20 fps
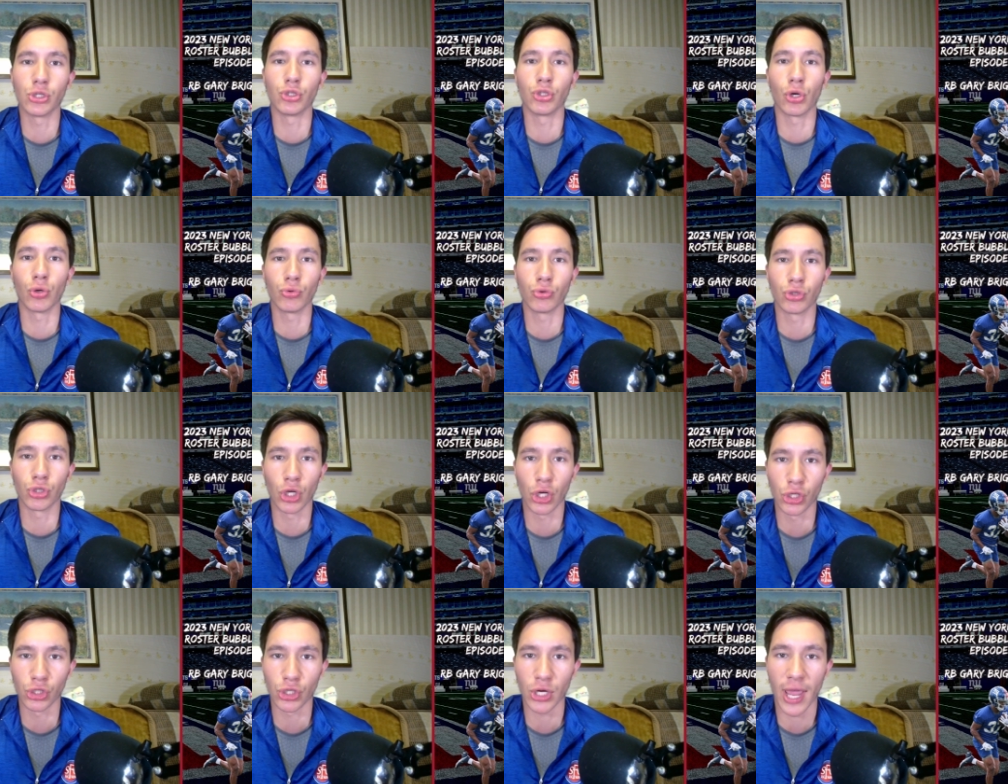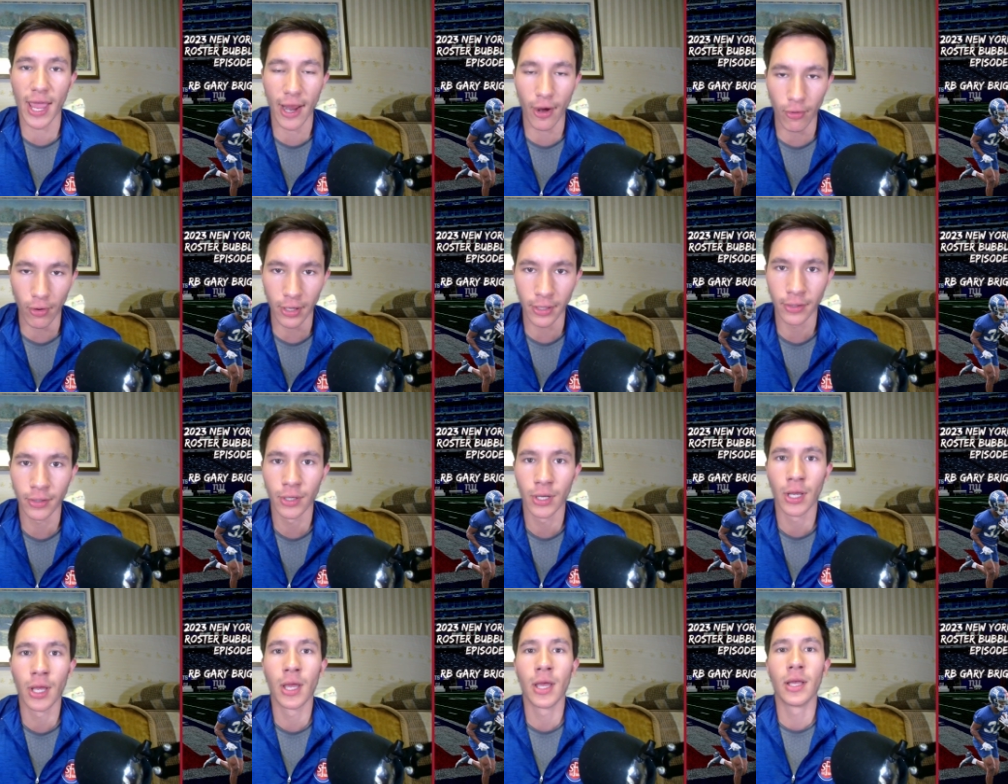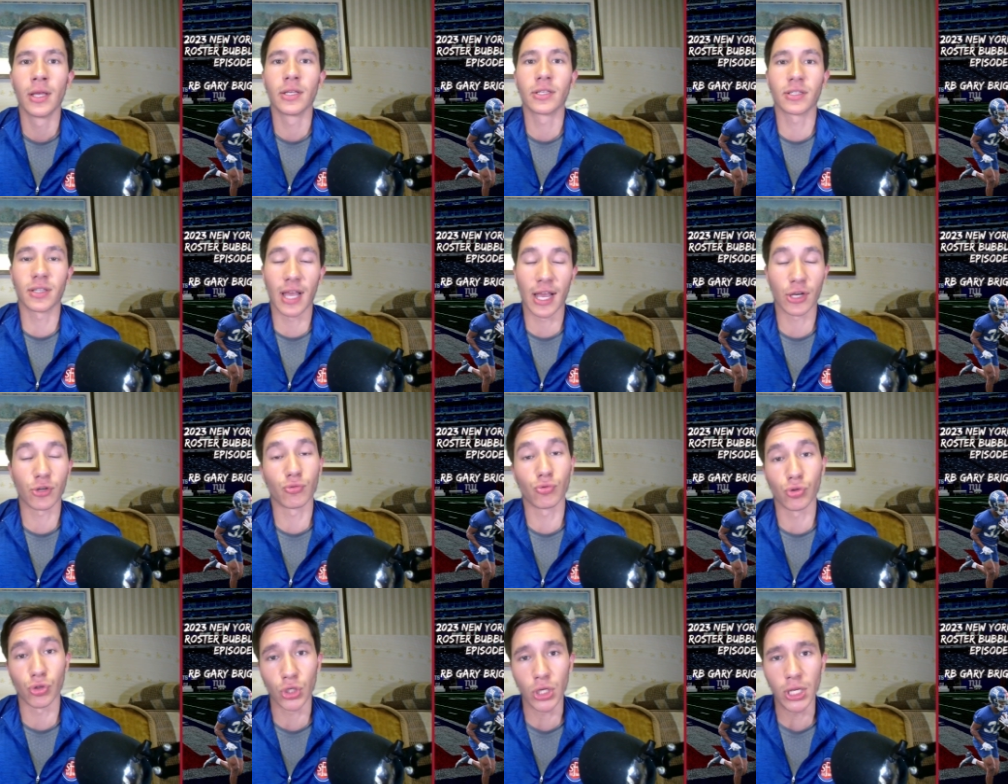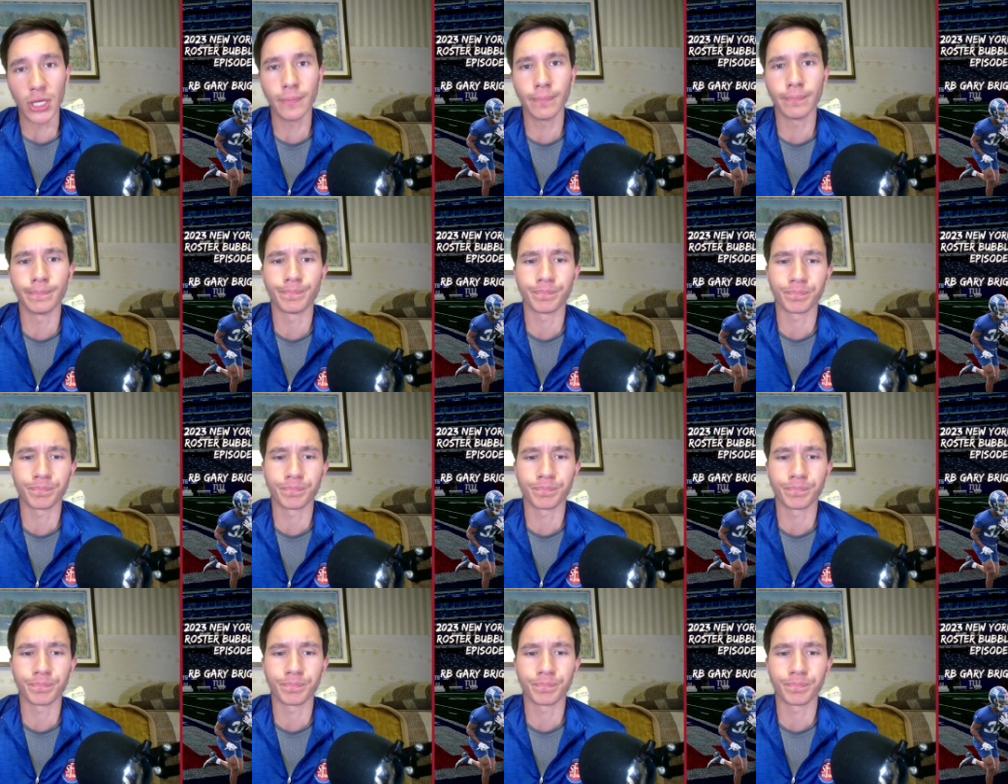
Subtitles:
Joe Judge era slash regime.